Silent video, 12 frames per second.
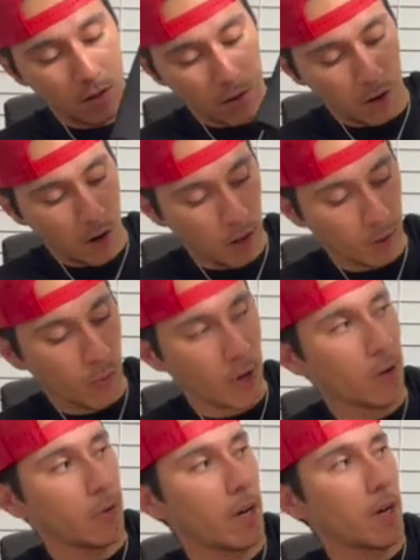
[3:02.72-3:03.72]
all around,
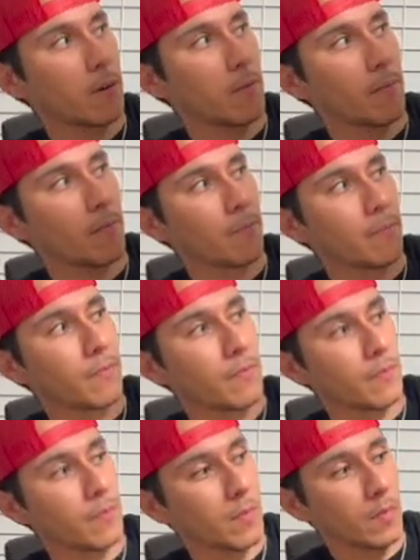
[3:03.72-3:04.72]
right?
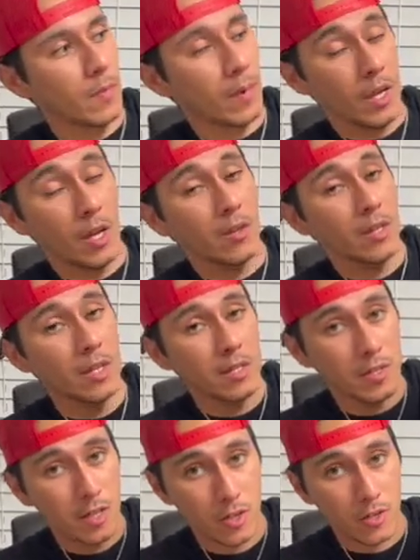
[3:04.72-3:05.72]
Now this
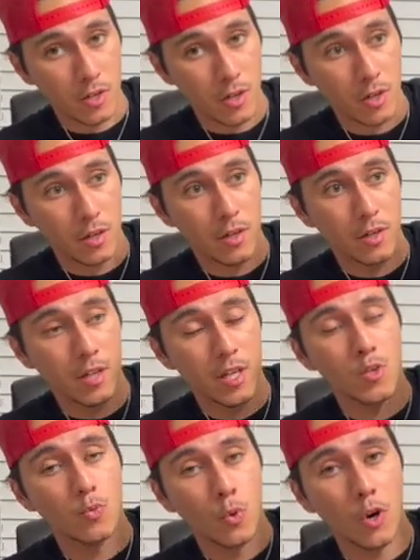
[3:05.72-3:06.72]
t-shirt
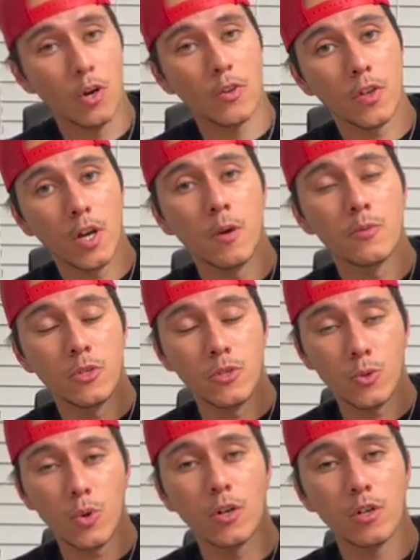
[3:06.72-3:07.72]
is worth up to
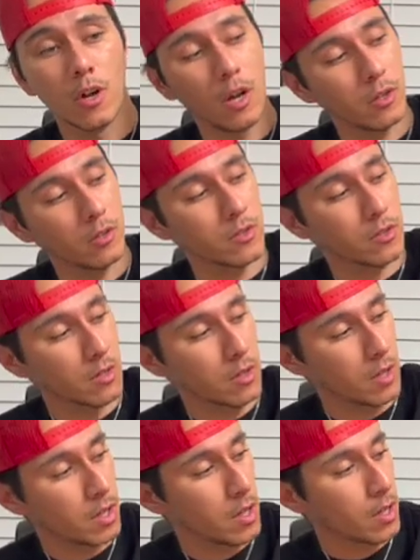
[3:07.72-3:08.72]
$200. So
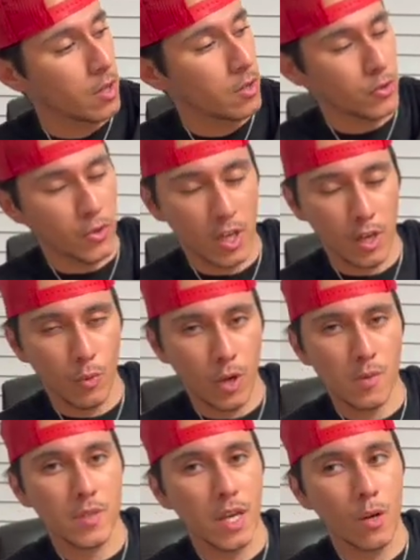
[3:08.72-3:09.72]
you get what I'm
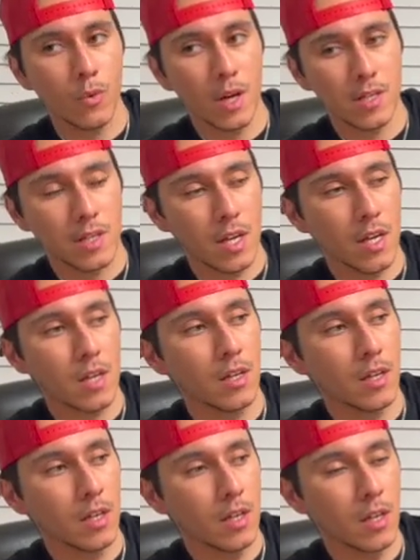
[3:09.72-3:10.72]
saying when I say
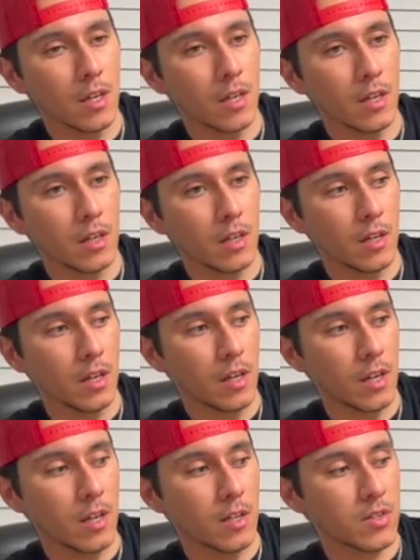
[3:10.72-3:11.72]

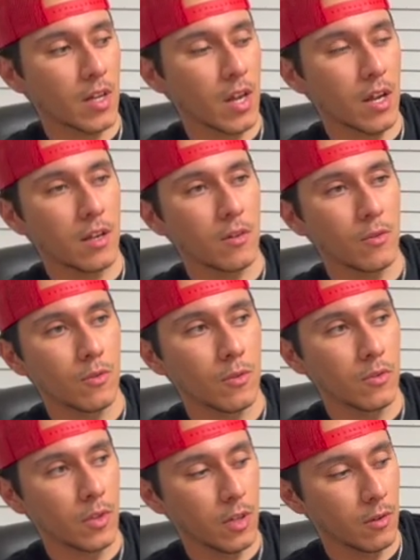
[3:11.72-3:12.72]
it's not,
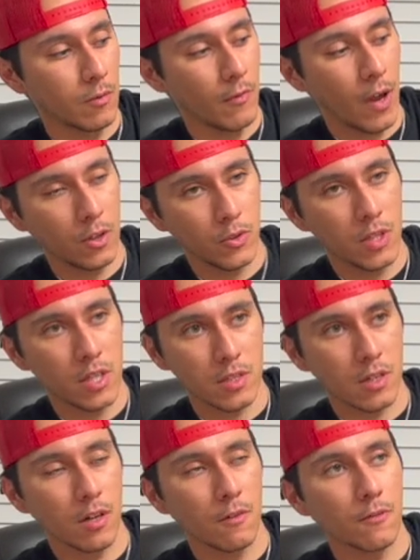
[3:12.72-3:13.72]
the value doesn't
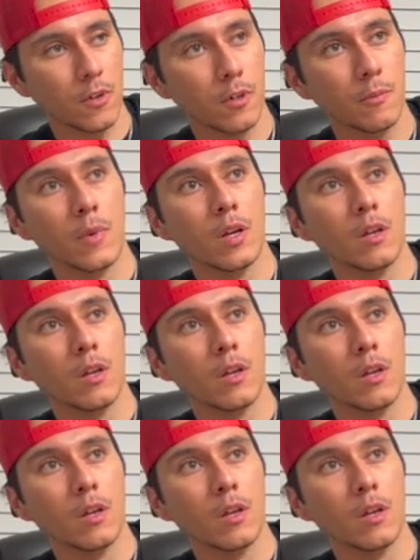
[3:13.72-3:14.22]
come from